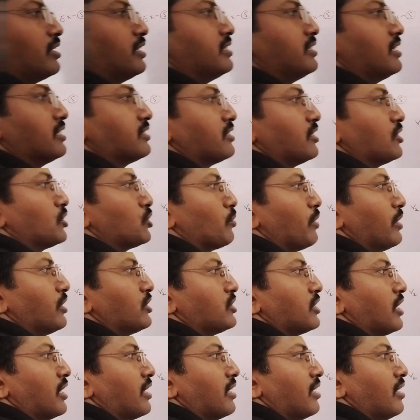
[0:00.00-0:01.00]
this is the
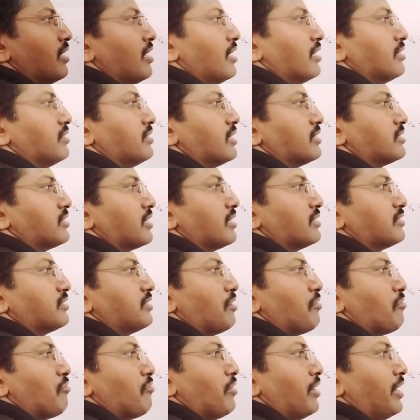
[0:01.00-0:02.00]
V1.
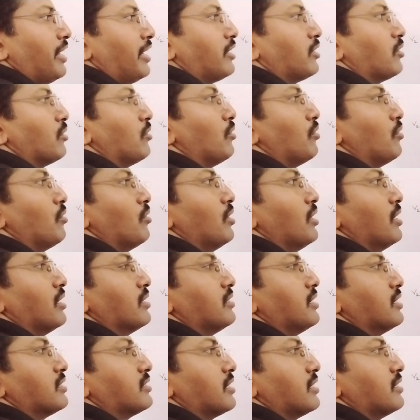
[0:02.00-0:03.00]
So change in
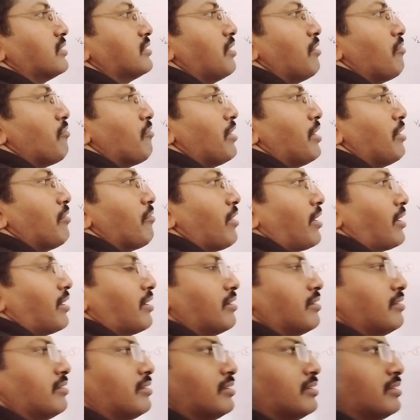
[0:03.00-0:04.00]
velocity,
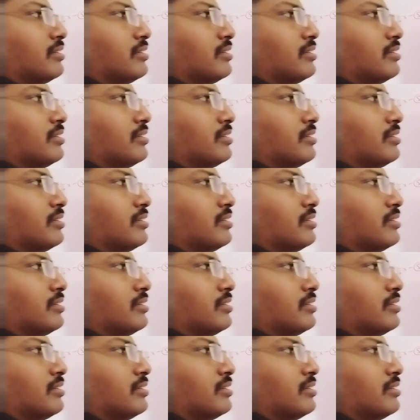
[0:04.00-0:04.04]
so